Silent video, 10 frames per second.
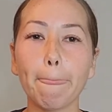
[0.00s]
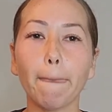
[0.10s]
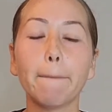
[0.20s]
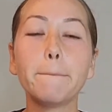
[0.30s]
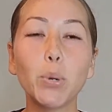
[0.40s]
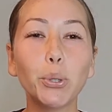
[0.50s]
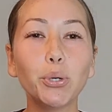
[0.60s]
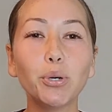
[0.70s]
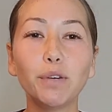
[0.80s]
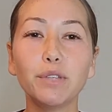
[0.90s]

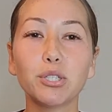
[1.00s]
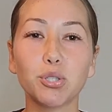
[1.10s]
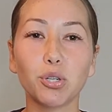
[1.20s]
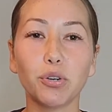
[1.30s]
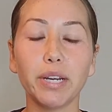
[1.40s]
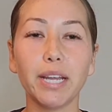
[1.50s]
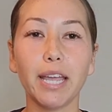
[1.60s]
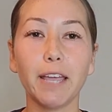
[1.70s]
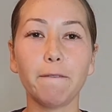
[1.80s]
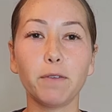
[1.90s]
Moral of the story,
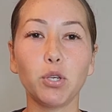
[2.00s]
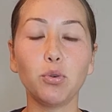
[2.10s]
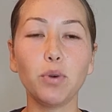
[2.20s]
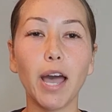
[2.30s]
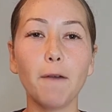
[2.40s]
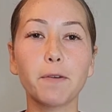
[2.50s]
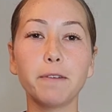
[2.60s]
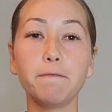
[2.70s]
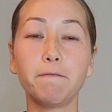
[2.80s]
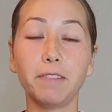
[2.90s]
if you have
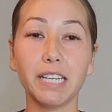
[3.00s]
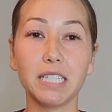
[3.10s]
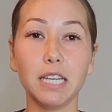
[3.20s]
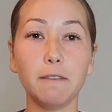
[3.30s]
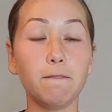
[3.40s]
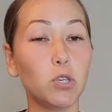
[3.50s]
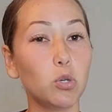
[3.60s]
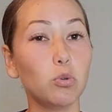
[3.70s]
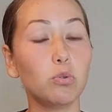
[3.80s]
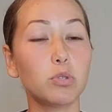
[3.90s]
conflicting
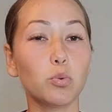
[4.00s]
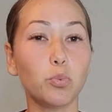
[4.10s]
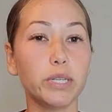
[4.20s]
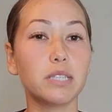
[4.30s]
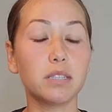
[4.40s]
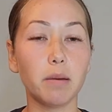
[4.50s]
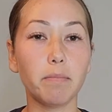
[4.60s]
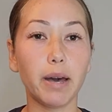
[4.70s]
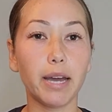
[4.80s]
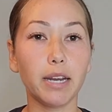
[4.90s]
views with
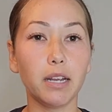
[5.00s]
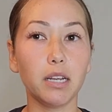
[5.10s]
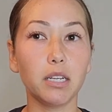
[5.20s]
somebody,